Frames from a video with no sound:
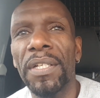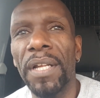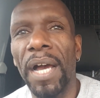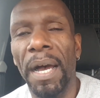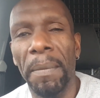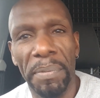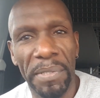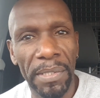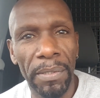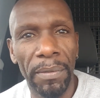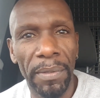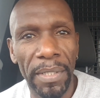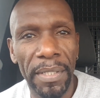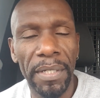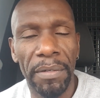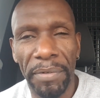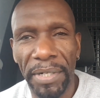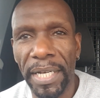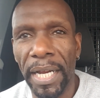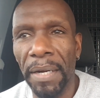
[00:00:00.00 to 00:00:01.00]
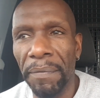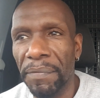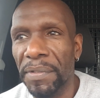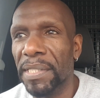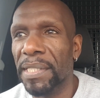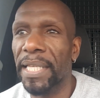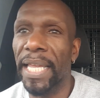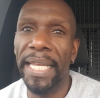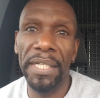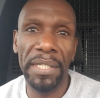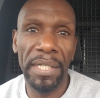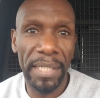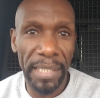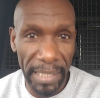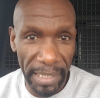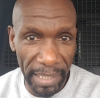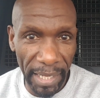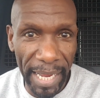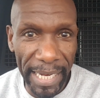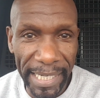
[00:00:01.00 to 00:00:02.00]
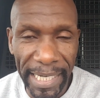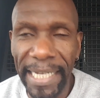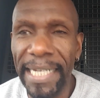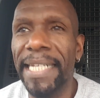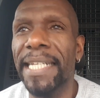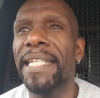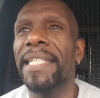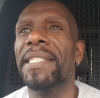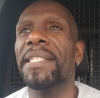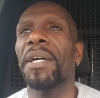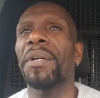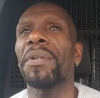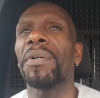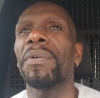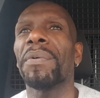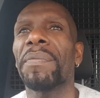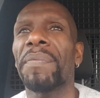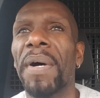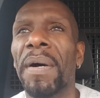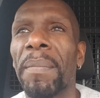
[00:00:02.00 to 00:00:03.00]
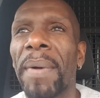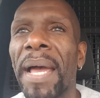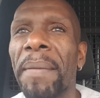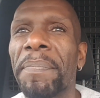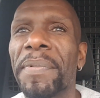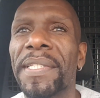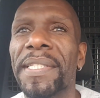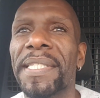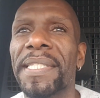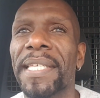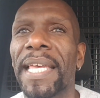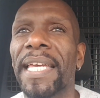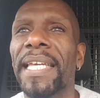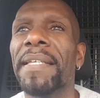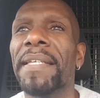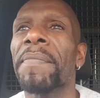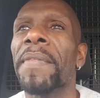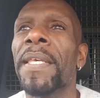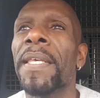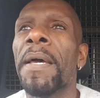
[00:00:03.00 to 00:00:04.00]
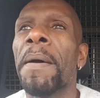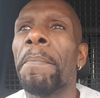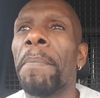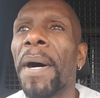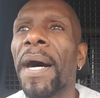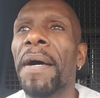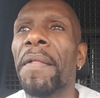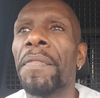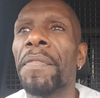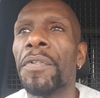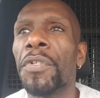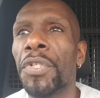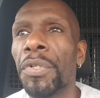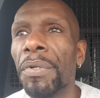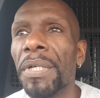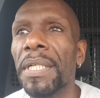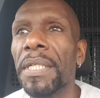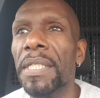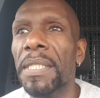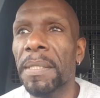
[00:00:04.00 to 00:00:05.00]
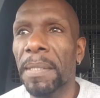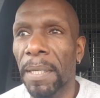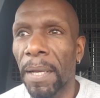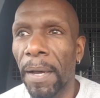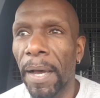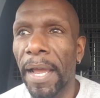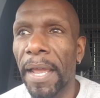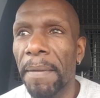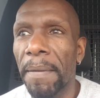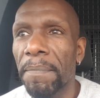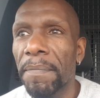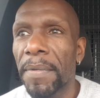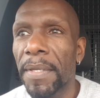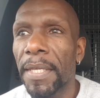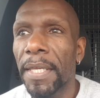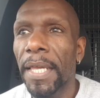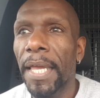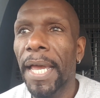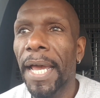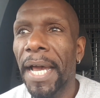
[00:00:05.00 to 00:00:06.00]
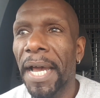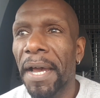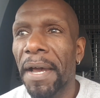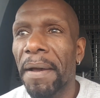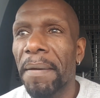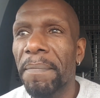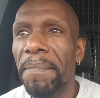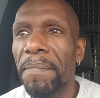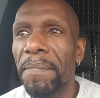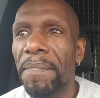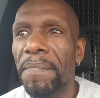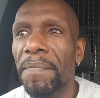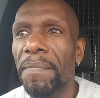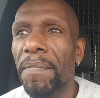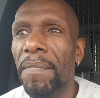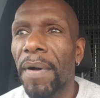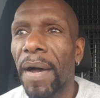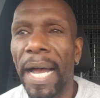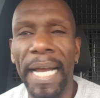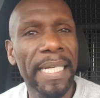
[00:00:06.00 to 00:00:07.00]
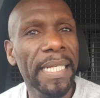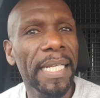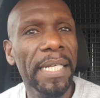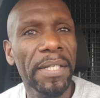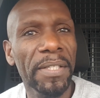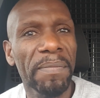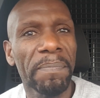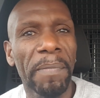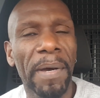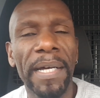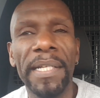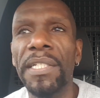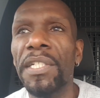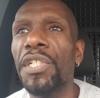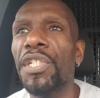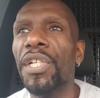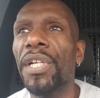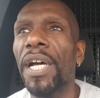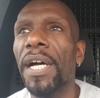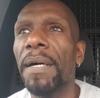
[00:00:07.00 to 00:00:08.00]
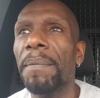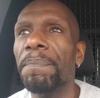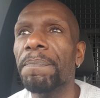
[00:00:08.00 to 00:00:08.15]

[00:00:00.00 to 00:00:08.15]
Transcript: I'm still in the recovery stage. There's light at the end of the tunnel, I'm happy to say. But during this time, I need as much...